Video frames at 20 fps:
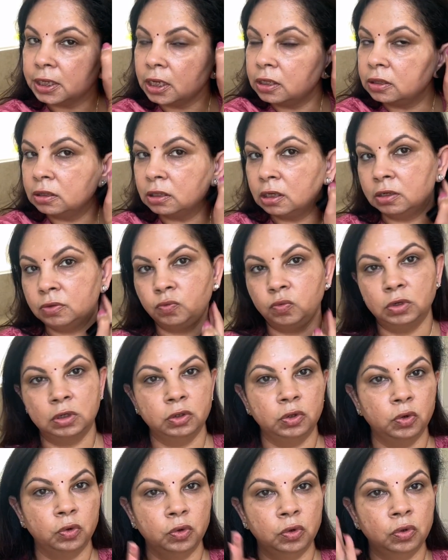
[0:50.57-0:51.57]
and then we'll
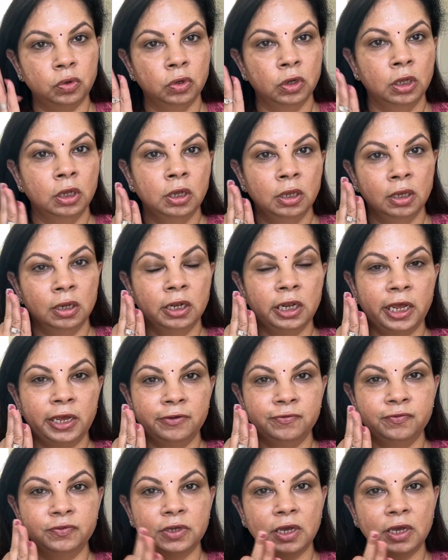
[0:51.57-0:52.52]
go left.